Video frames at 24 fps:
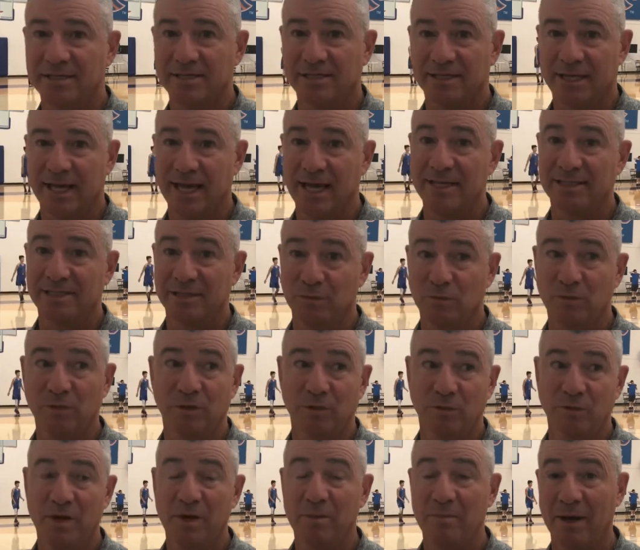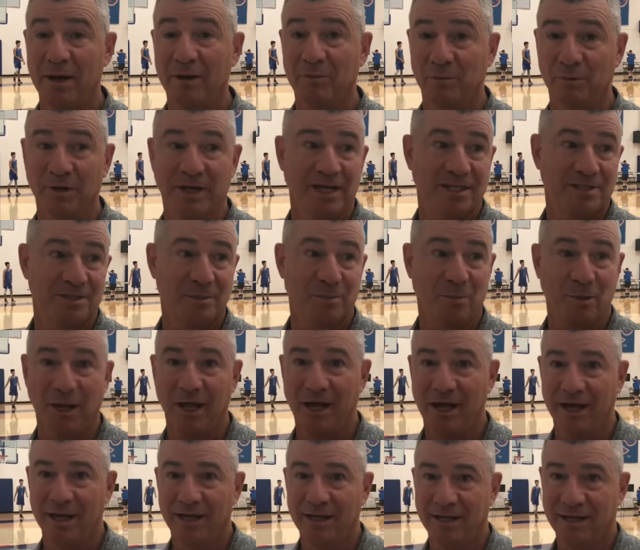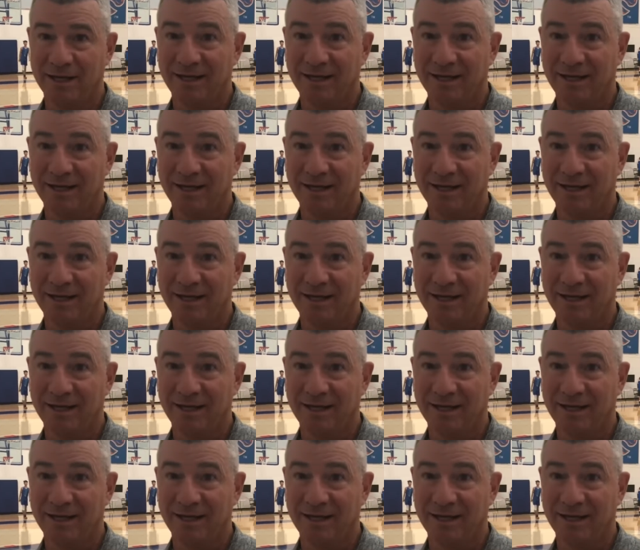is the guys that will rebound will get to play.